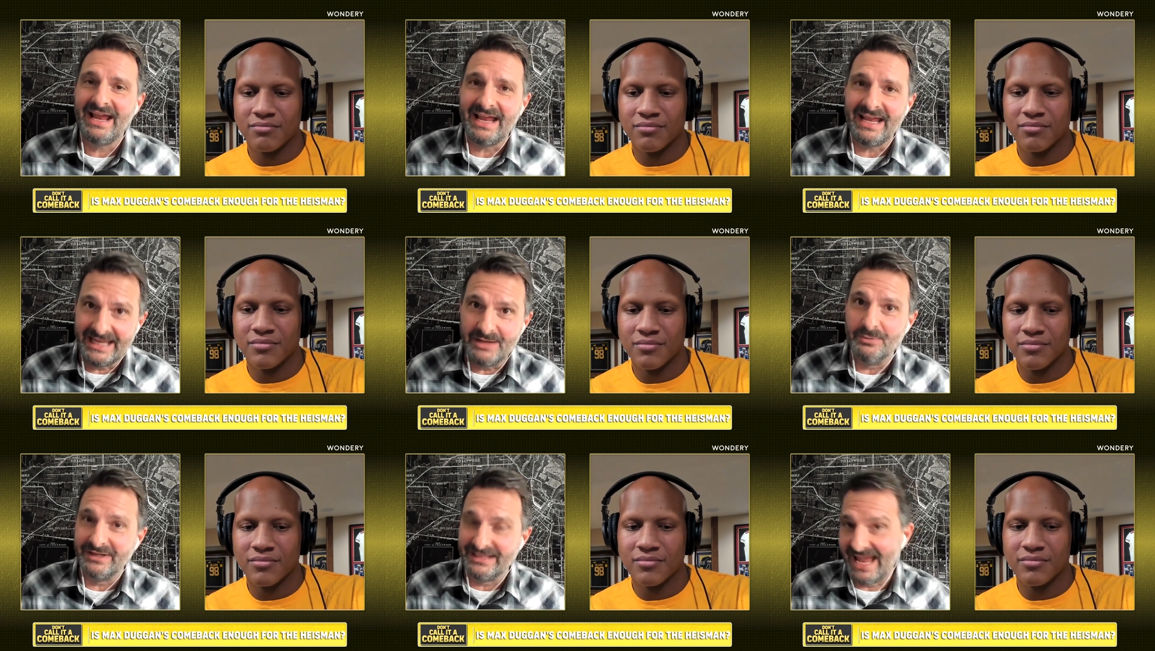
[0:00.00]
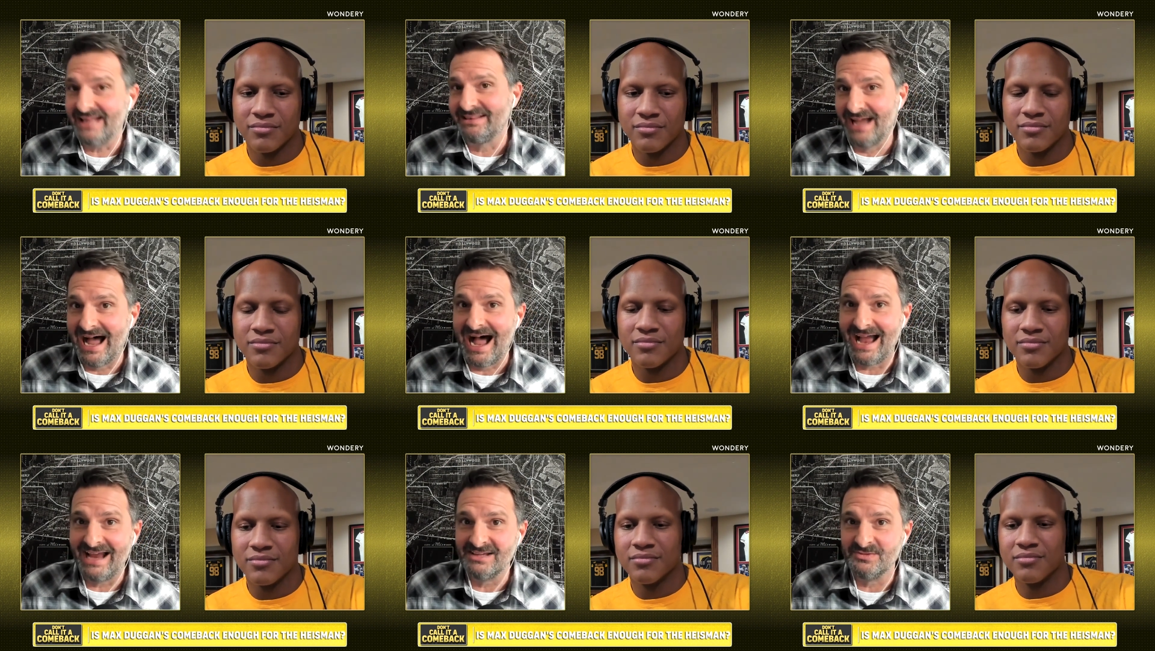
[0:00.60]
Speaker 1: he would get the
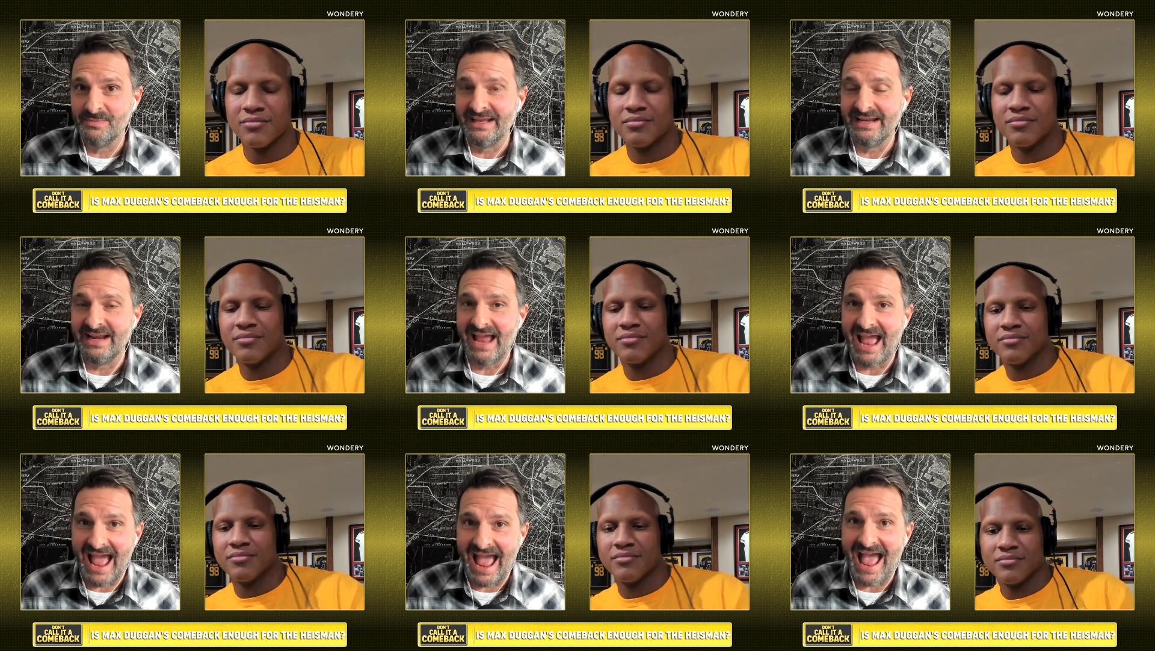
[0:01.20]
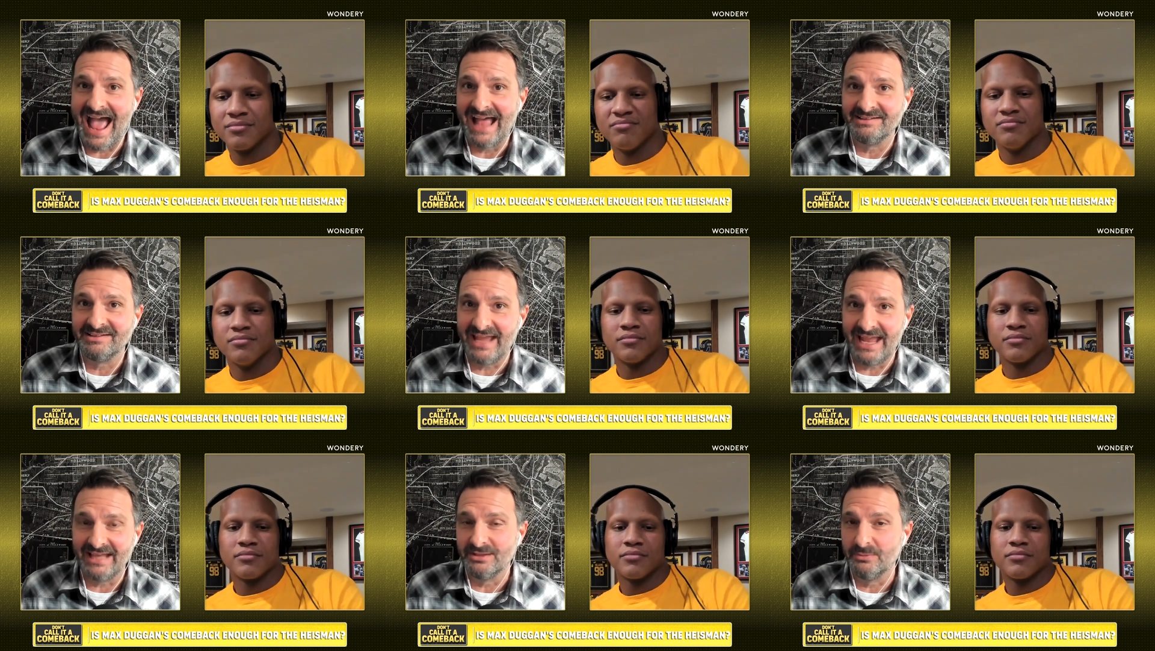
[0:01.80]
Heisman
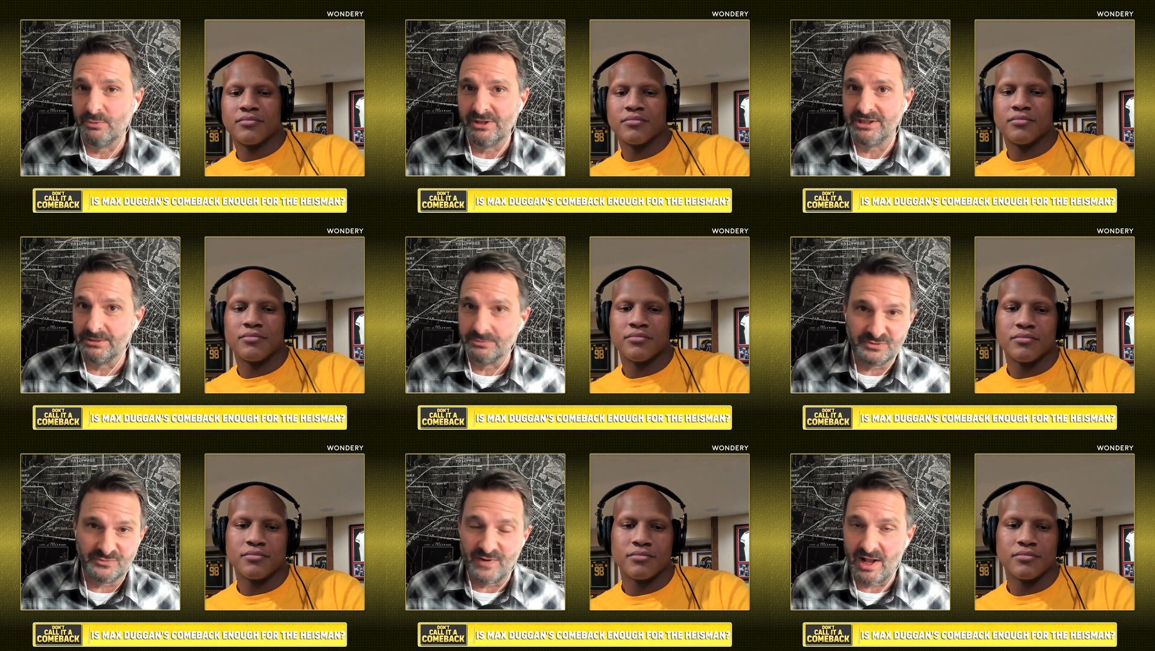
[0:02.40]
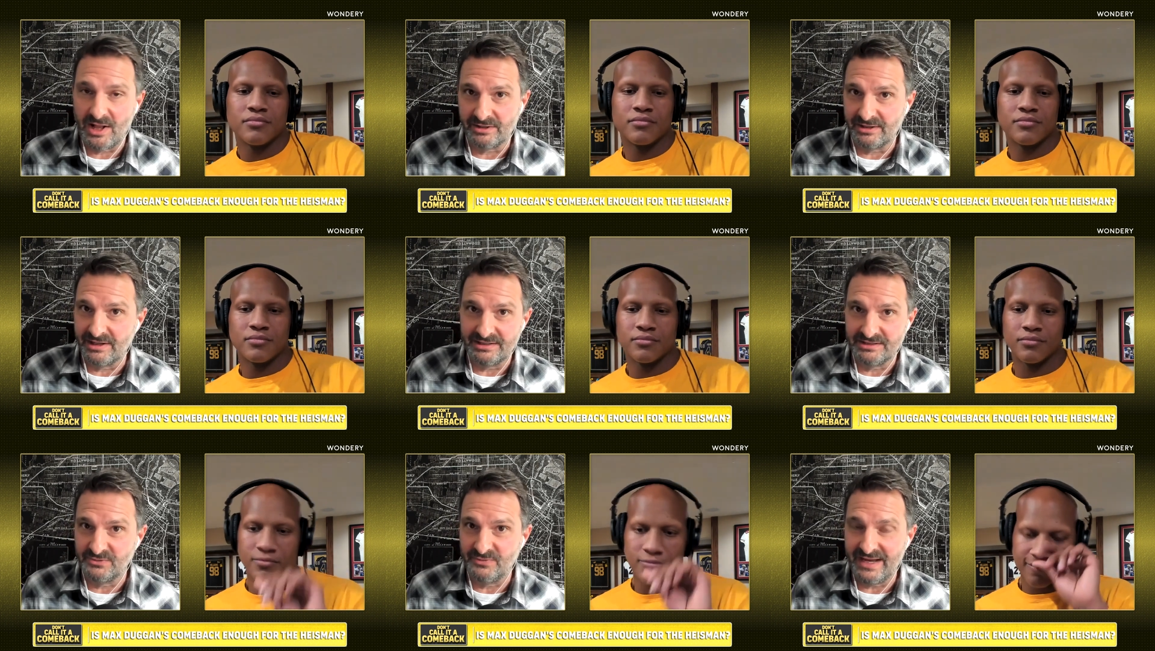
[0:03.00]
had Caleb Williams fallen
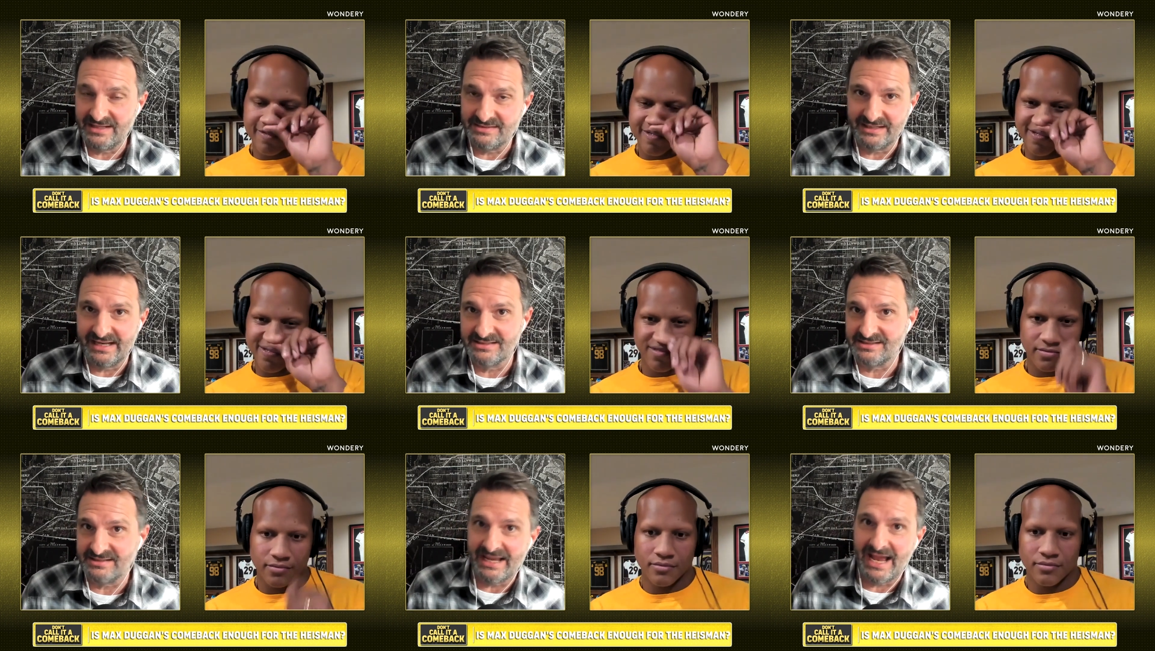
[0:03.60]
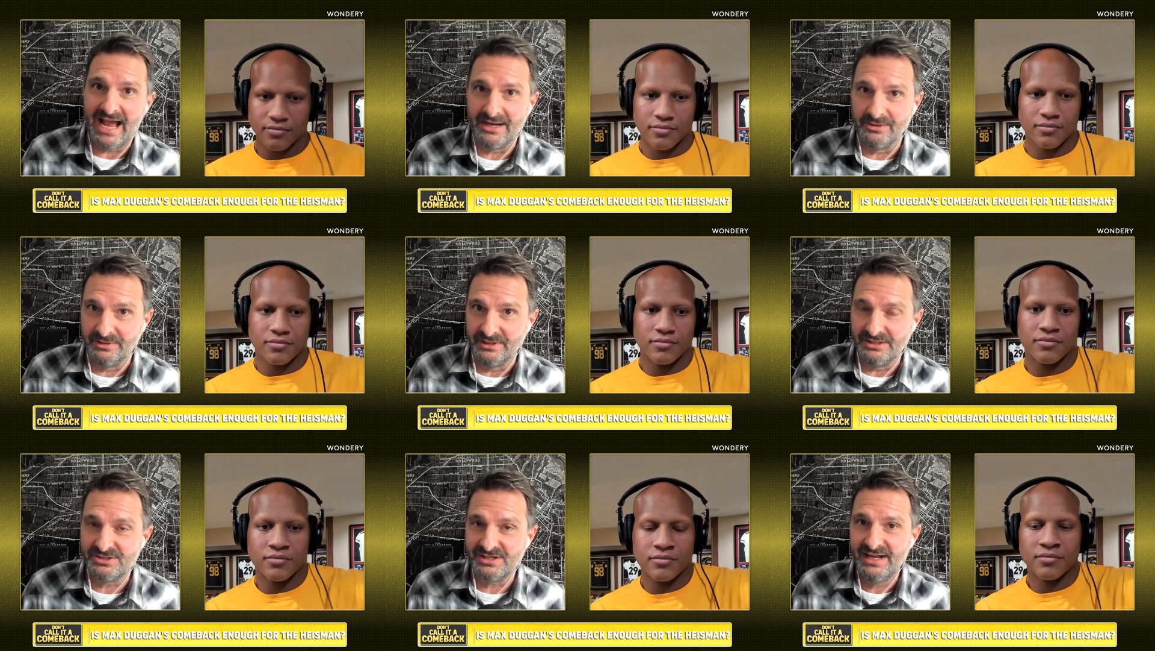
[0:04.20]
on his face against the
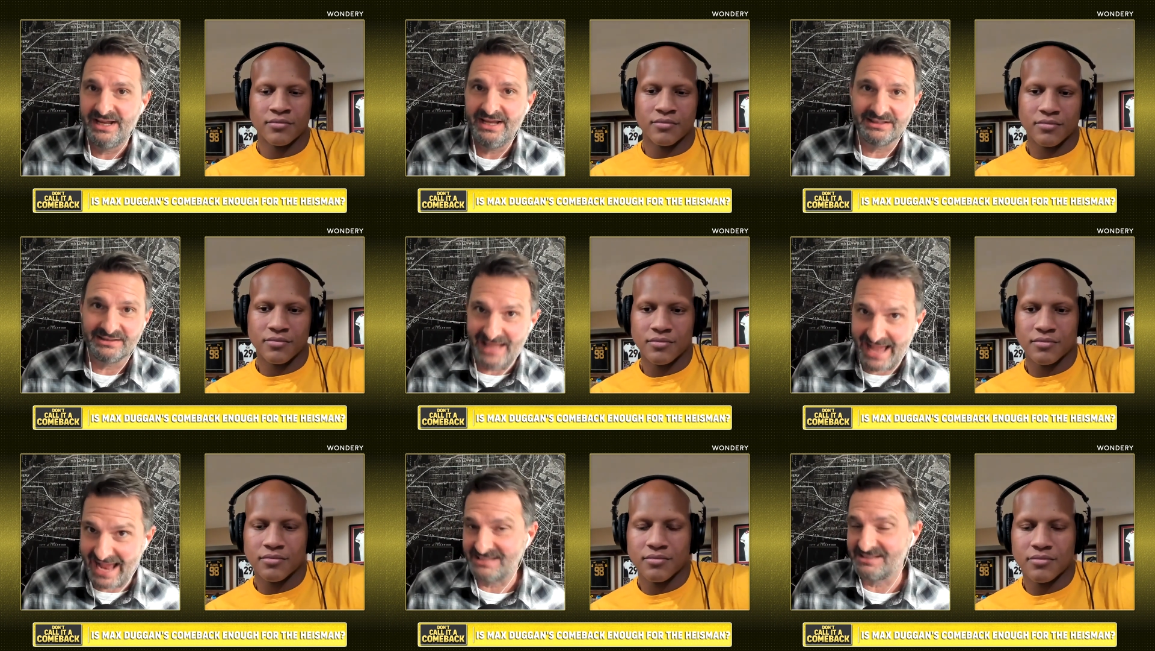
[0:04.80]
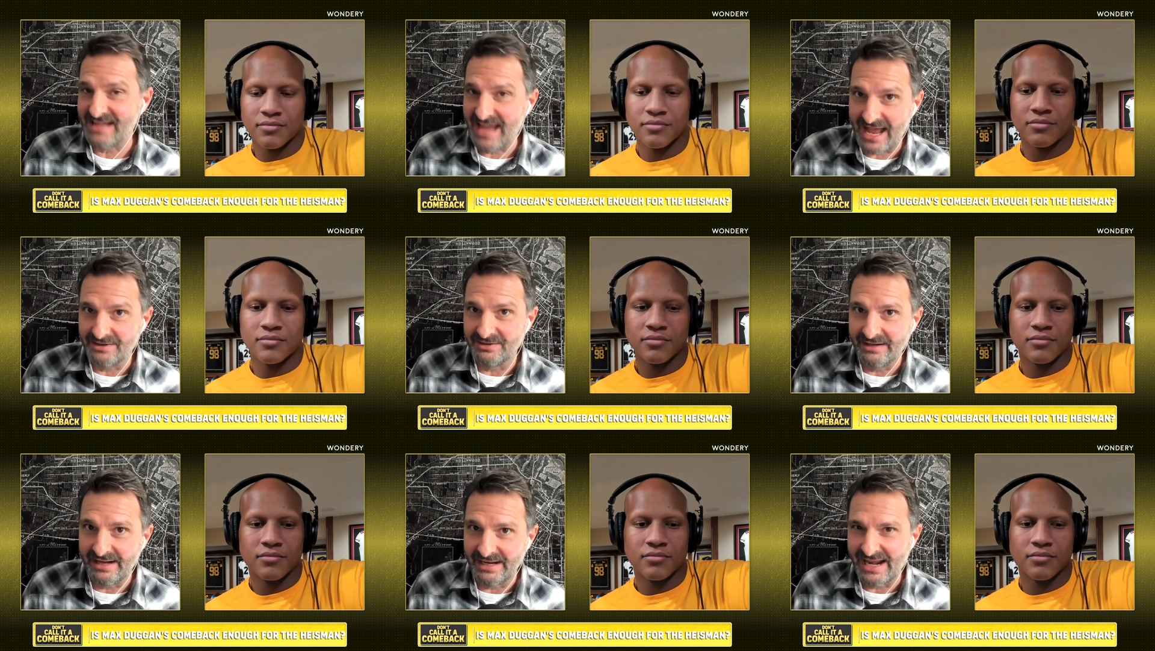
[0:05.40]
Irish last
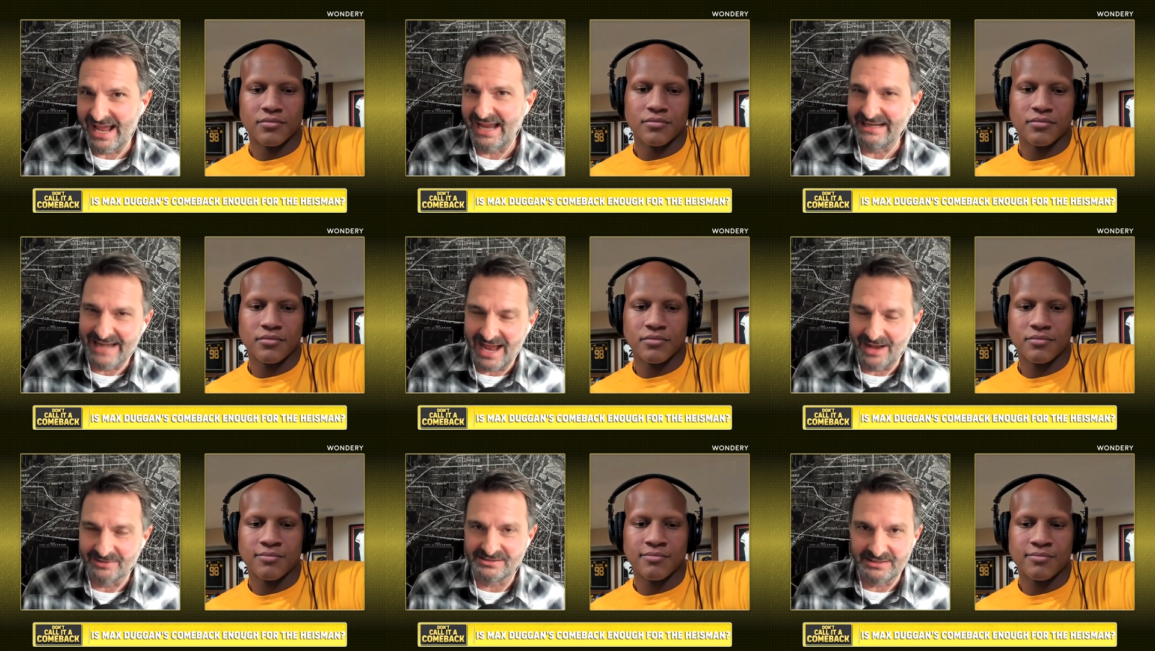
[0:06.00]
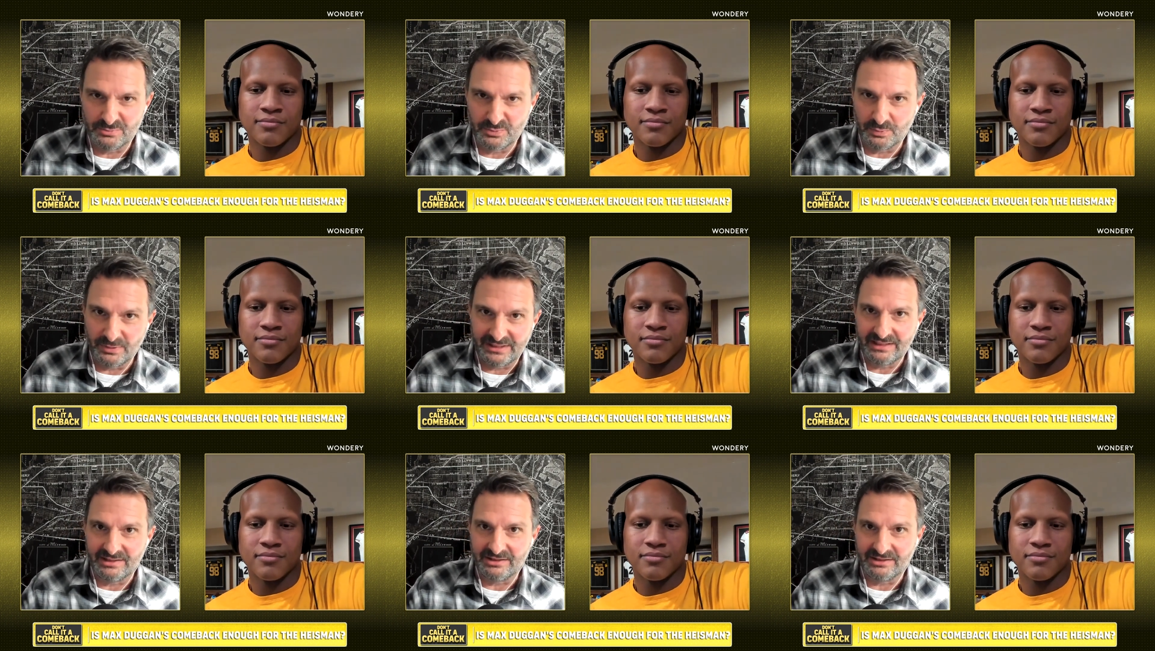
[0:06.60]
Saturday night. Now it seems pretty